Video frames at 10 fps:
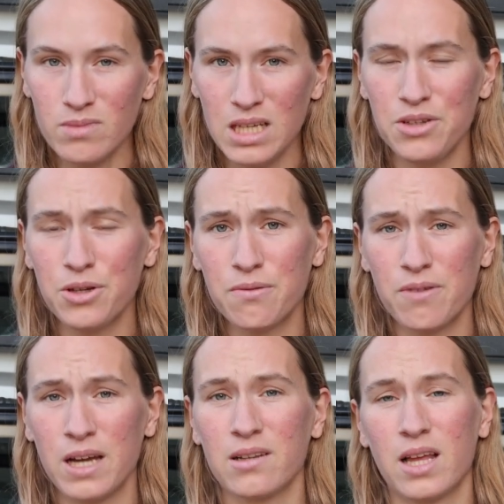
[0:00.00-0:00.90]
And you can
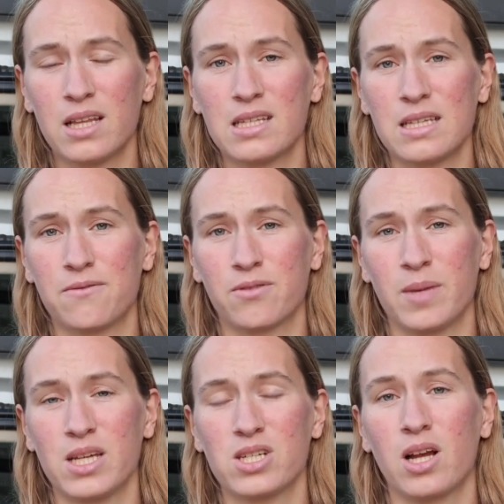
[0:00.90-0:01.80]
find a lot of this
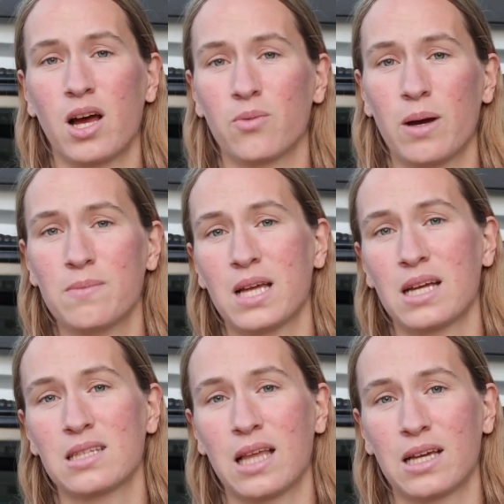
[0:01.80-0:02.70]
information on
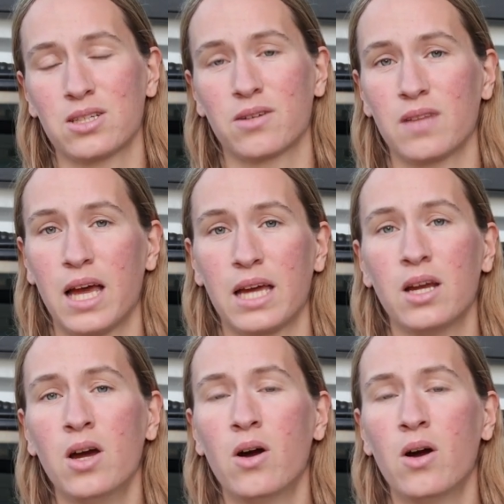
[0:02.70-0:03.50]
websites like Surfline